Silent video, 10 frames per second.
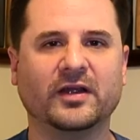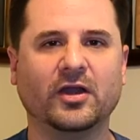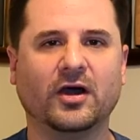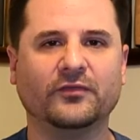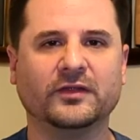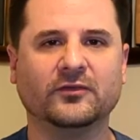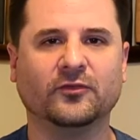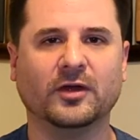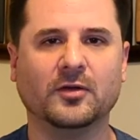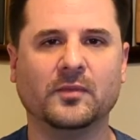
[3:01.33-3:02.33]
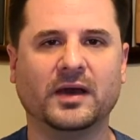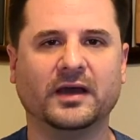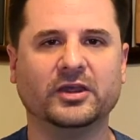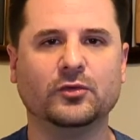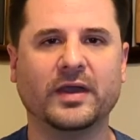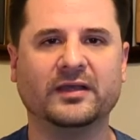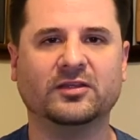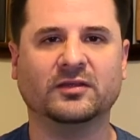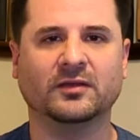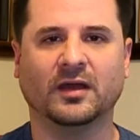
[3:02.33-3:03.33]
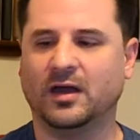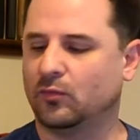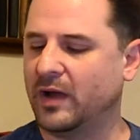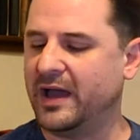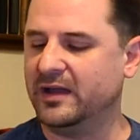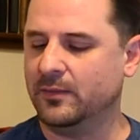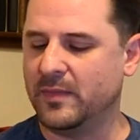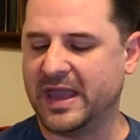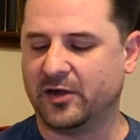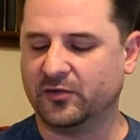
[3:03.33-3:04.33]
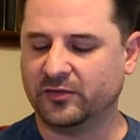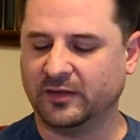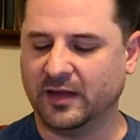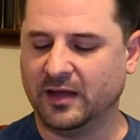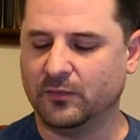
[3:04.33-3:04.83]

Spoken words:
very often from U.S. Rod makers.